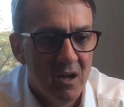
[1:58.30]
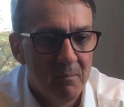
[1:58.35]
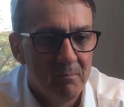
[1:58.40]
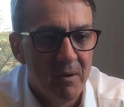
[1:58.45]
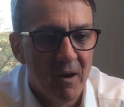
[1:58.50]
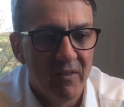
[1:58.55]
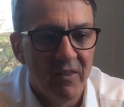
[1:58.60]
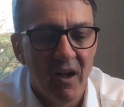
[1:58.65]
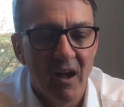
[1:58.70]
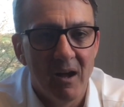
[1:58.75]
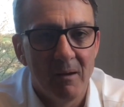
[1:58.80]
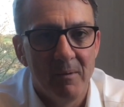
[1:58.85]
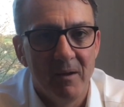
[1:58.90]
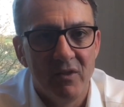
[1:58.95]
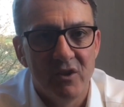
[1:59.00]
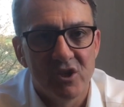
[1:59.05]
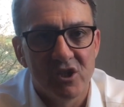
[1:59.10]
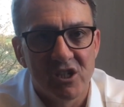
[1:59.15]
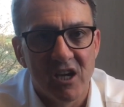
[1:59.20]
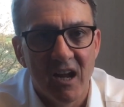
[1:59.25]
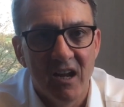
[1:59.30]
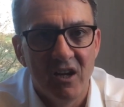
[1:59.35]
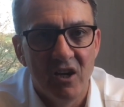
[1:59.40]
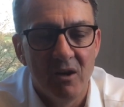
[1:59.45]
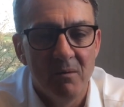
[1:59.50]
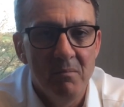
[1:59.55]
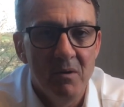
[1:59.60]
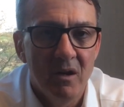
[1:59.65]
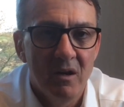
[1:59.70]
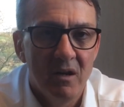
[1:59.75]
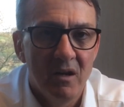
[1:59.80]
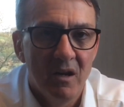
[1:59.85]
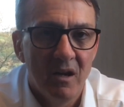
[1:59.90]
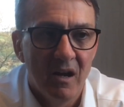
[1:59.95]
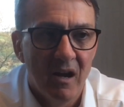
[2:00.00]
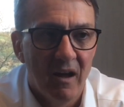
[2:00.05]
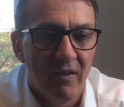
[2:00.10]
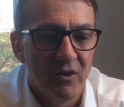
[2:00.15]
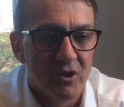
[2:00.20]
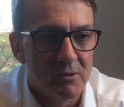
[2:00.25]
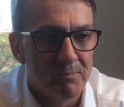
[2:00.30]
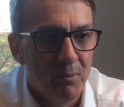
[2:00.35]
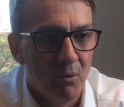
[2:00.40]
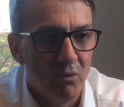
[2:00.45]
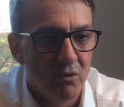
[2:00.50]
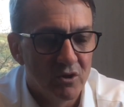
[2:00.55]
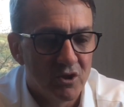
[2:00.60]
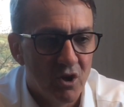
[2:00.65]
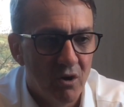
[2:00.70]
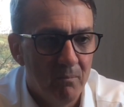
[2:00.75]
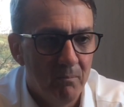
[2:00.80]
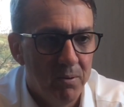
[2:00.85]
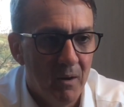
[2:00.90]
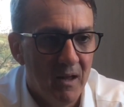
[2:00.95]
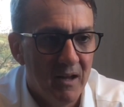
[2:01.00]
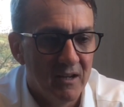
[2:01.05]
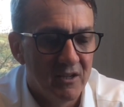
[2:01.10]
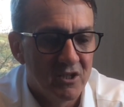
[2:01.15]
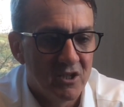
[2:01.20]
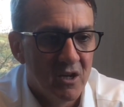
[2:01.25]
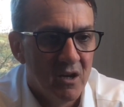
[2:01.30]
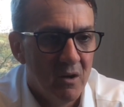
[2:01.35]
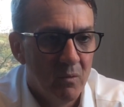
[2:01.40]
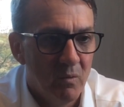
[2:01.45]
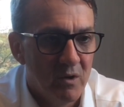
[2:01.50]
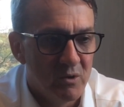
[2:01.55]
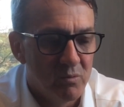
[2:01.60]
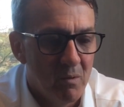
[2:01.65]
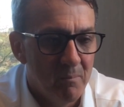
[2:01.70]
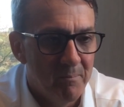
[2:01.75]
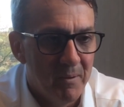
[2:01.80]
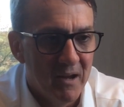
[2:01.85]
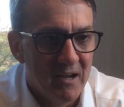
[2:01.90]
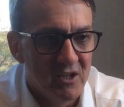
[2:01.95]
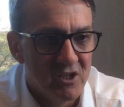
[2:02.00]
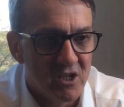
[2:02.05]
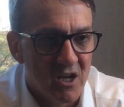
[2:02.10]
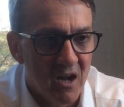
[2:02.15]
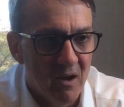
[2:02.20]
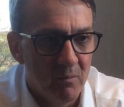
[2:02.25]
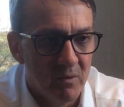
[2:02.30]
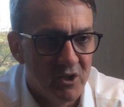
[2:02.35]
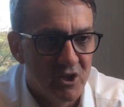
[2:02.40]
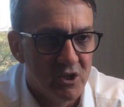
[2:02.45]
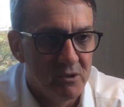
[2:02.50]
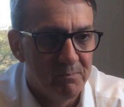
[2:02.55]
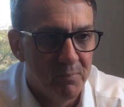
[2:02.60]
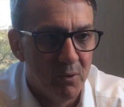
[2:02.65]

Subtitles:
By that I mean the stadium and the sports complex which we're based at, which is